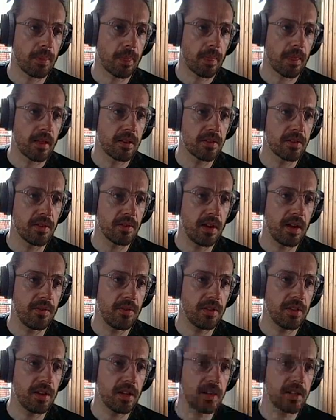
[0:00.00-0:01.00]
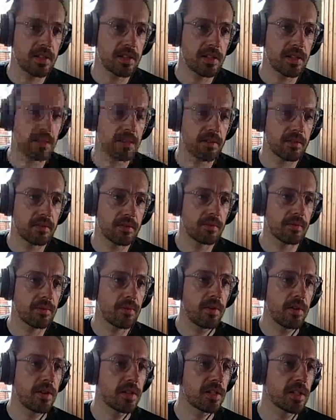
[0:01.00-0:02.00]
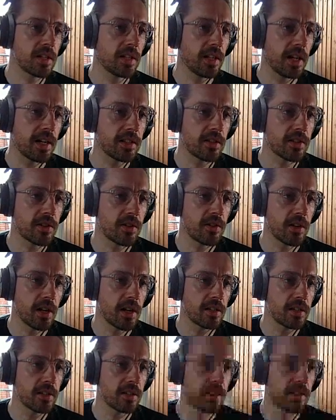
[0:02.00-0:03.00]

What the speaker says: So everything in where is select is created.